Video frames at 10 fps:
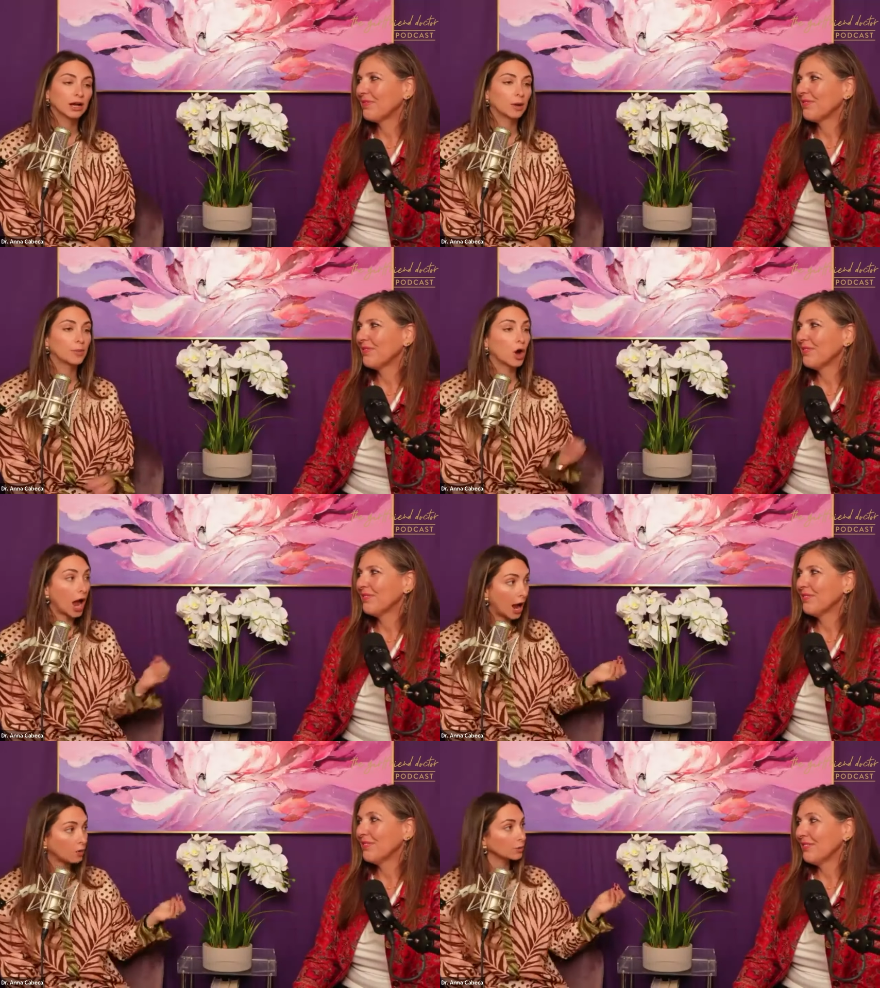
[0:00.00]

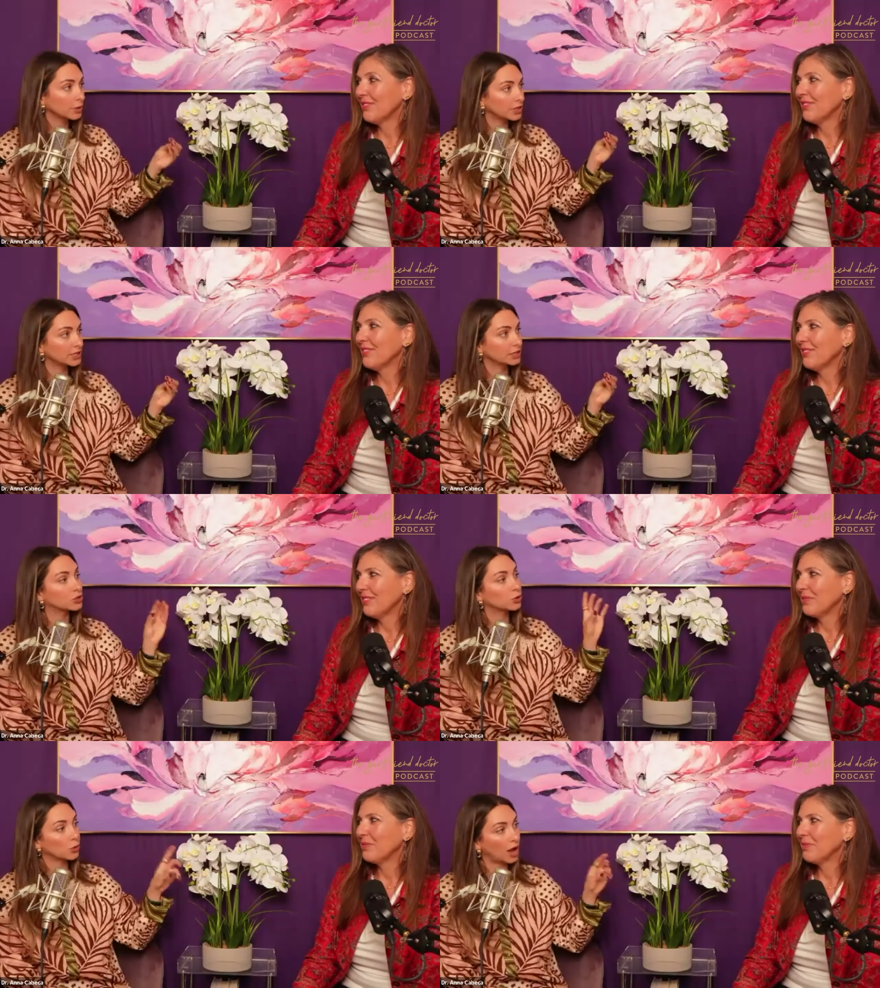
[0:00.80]
Speaker 1: Our PC
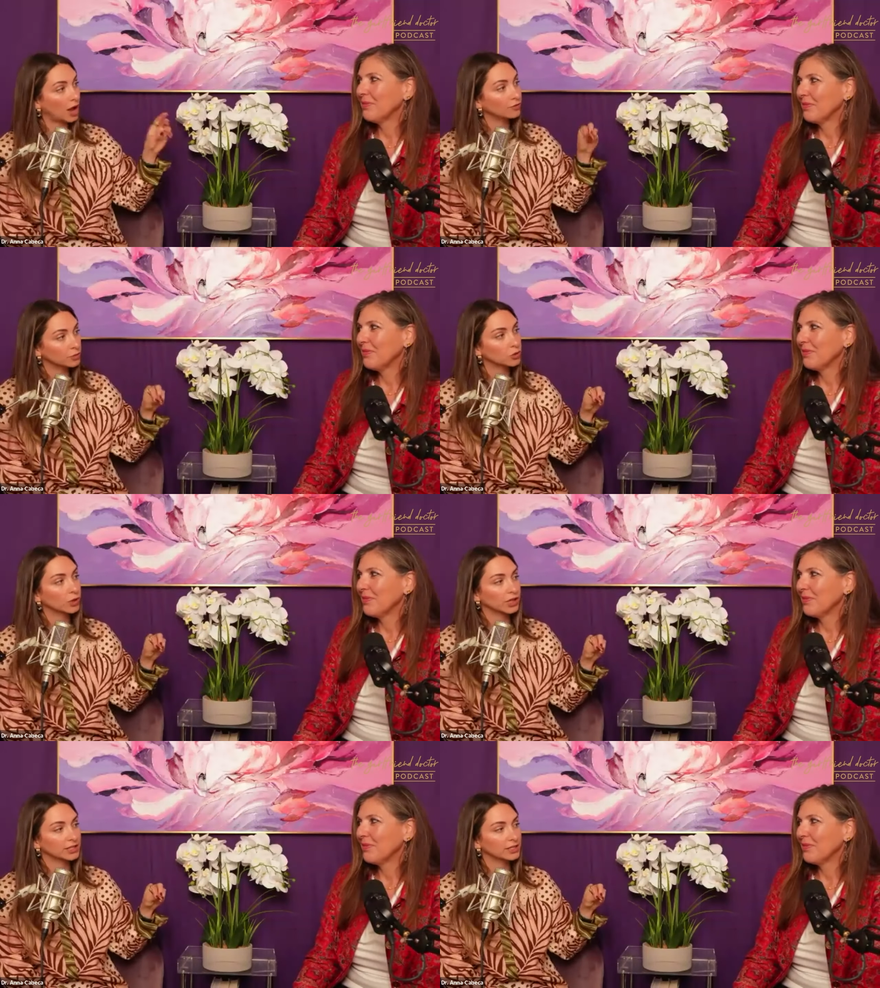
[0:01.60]
is derived from
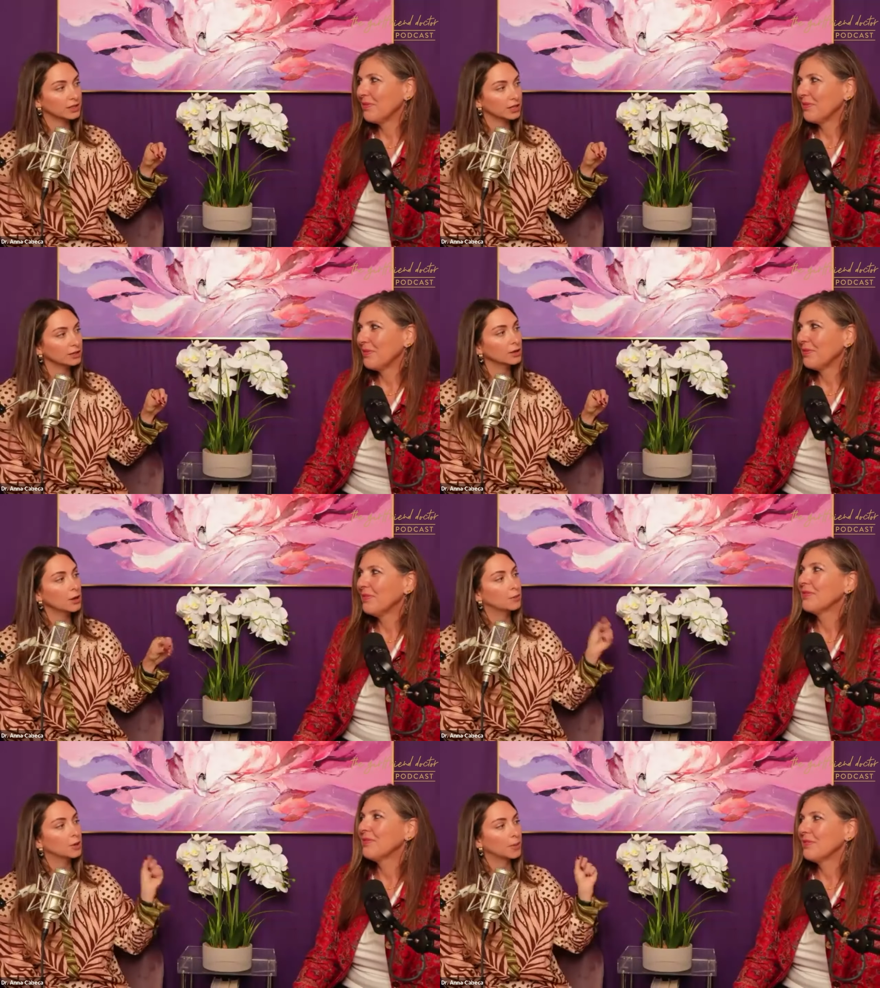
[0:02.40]
soy lecithin,
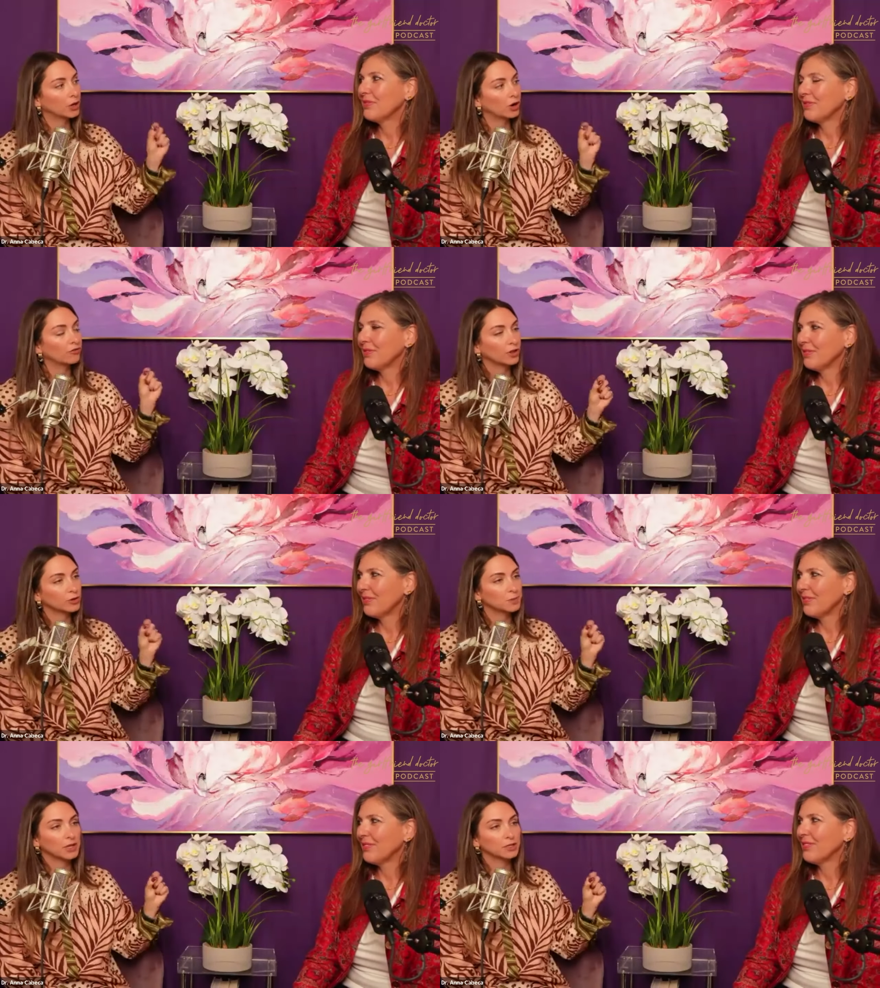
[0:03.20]
but my
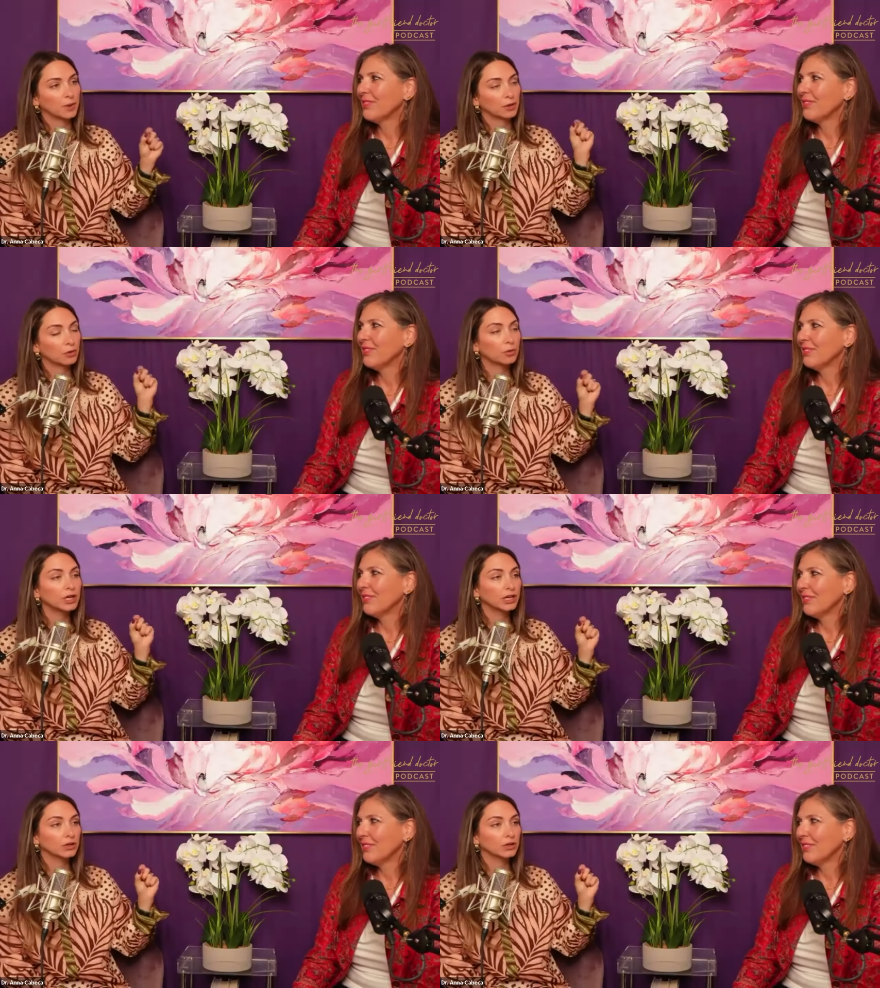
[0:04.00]
grandfather spent about 3